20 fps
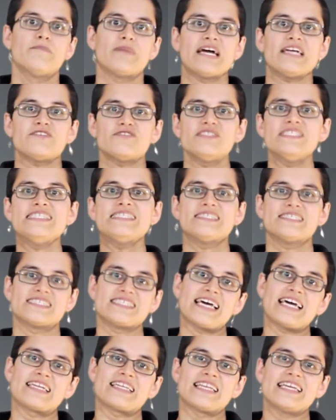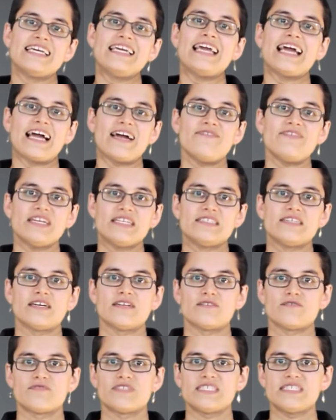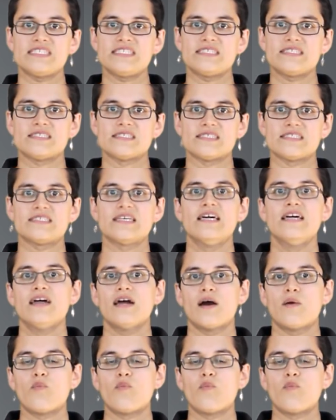Batteries, sadly, have internal resistance.